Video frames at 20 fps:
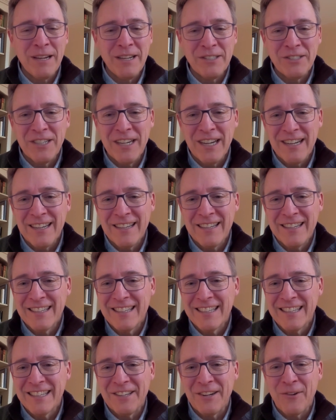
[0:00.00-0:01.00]
Paycheck.
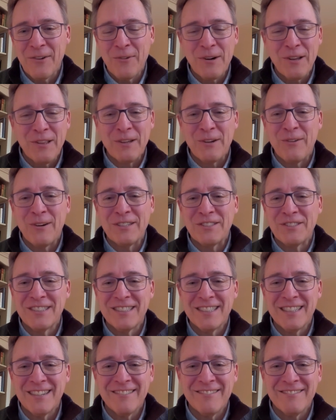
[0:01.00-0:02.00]
One of the
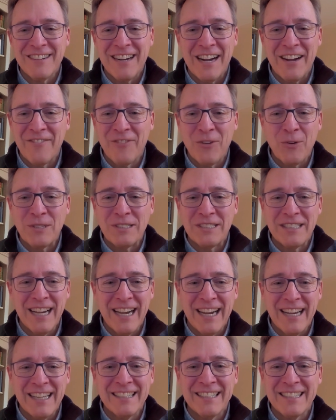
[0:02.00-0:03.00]
questions that I've always
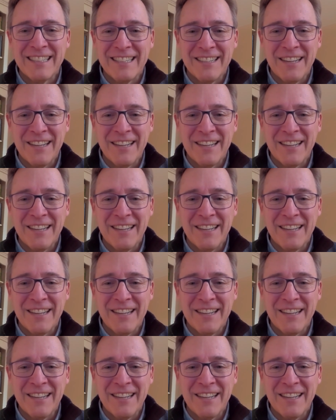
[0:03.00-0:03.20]
gotten,